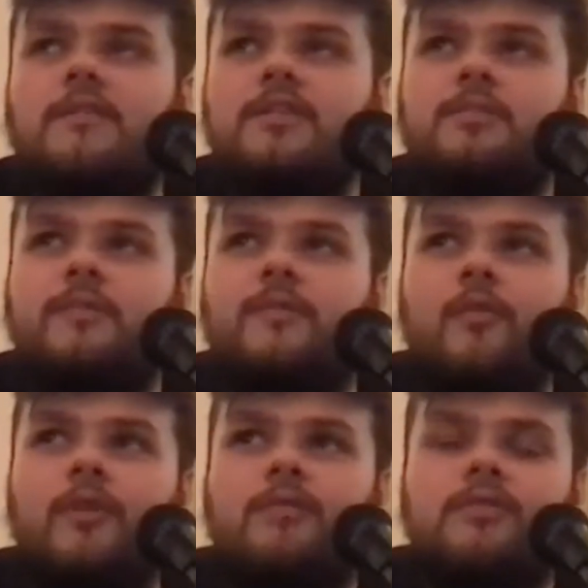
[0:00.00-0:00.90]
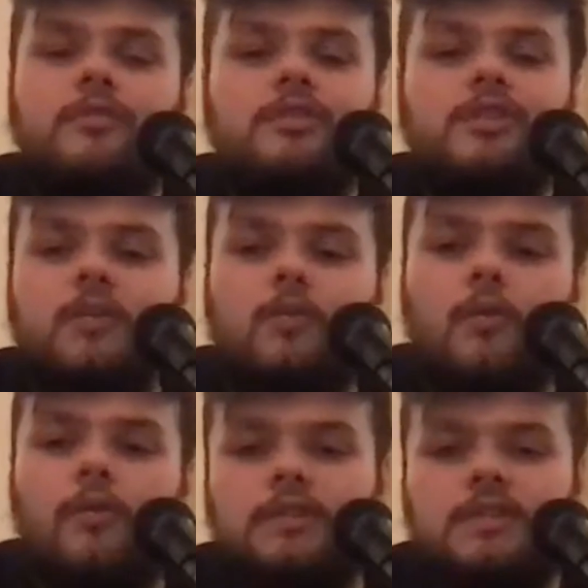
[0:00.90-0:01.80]
of just before he was doing Channel
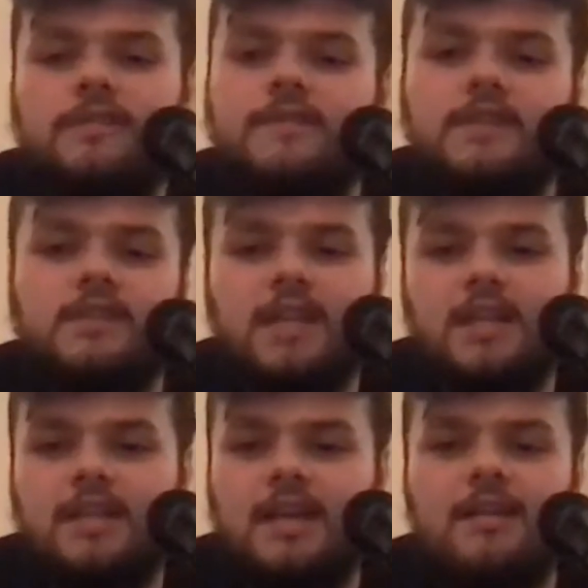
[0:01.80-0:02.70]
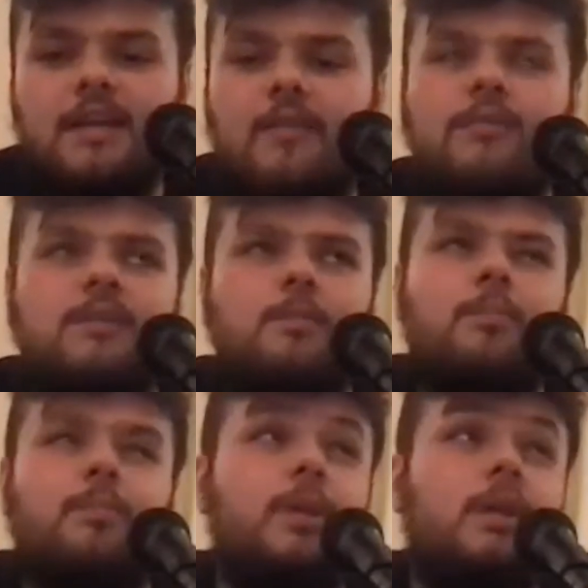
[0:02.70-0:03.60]
Orange and things like that, that was a
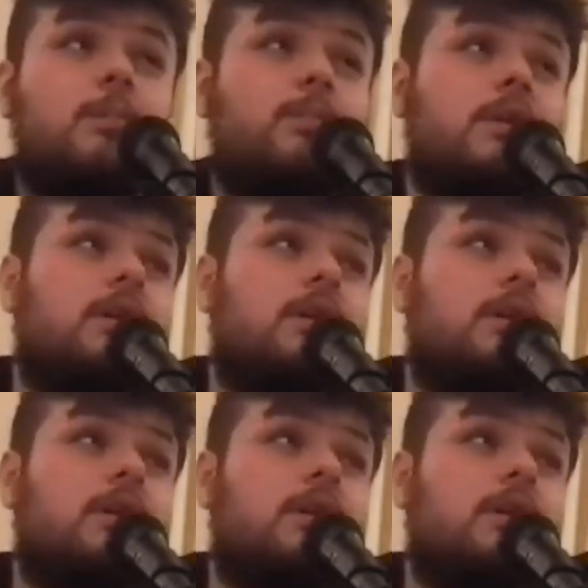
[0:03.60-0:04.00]
big